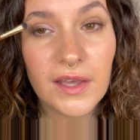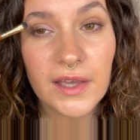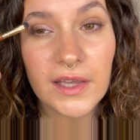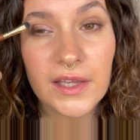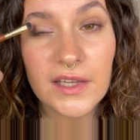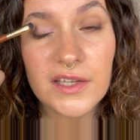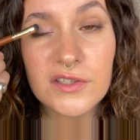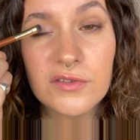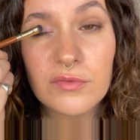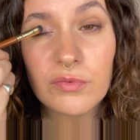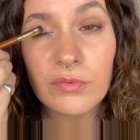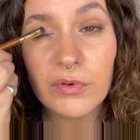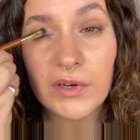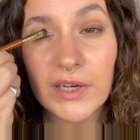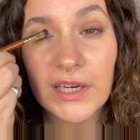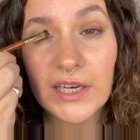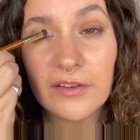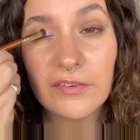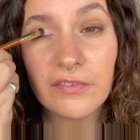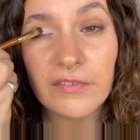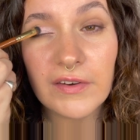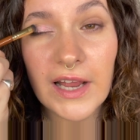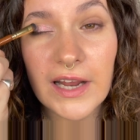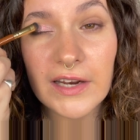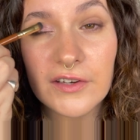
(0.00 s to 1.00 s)
It's really
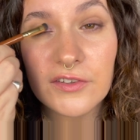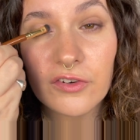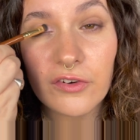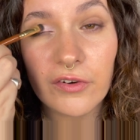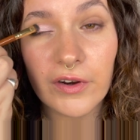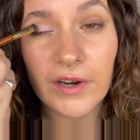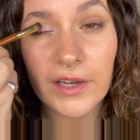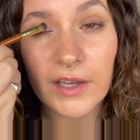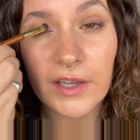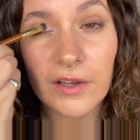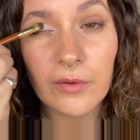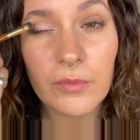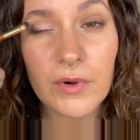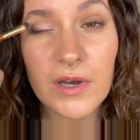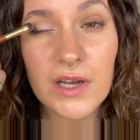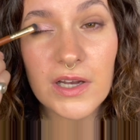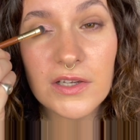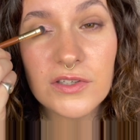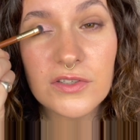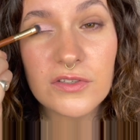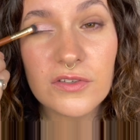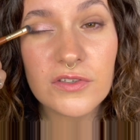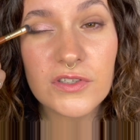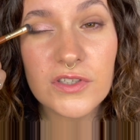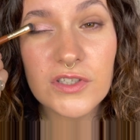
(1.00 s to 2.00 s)
flattering. It
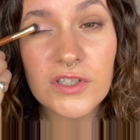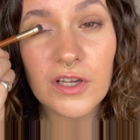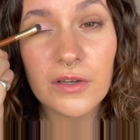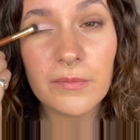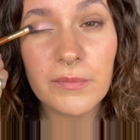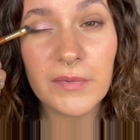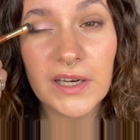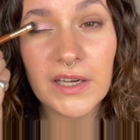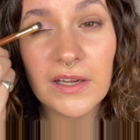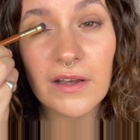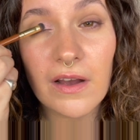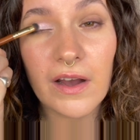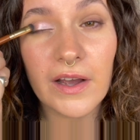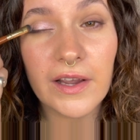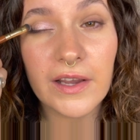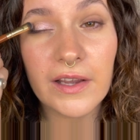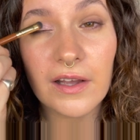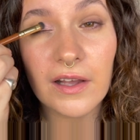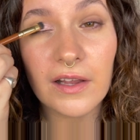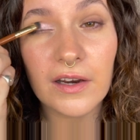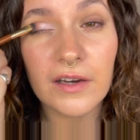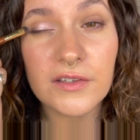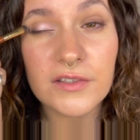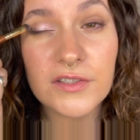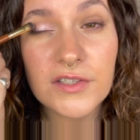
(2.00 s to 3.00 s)
works on so many eye
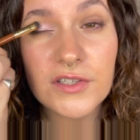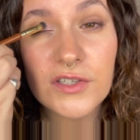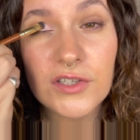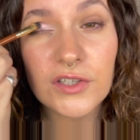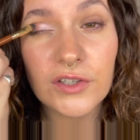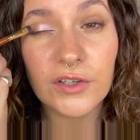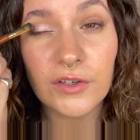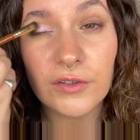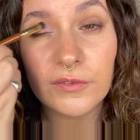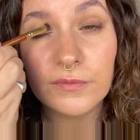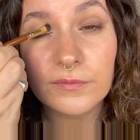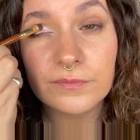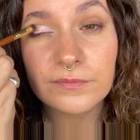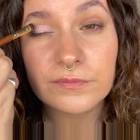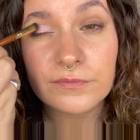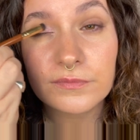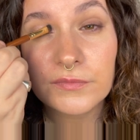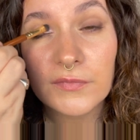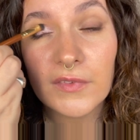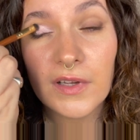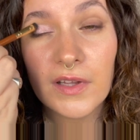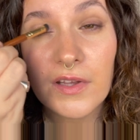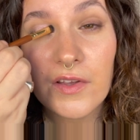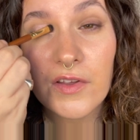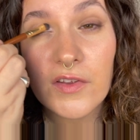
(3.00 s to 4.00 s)
colours too.
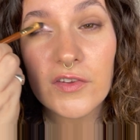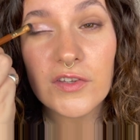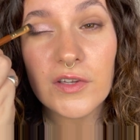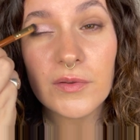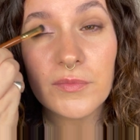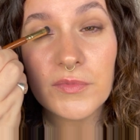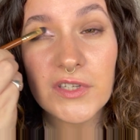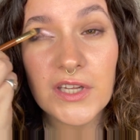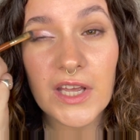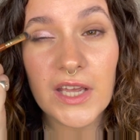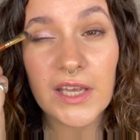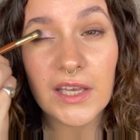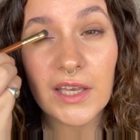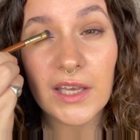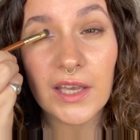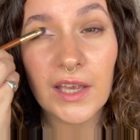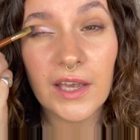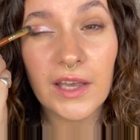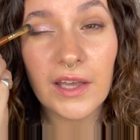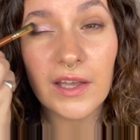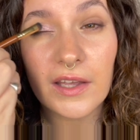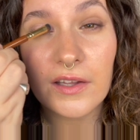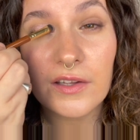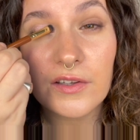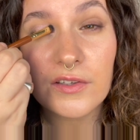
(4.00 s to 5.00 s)
So I'm taking
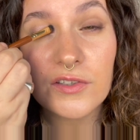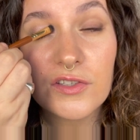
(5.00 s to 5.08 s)
it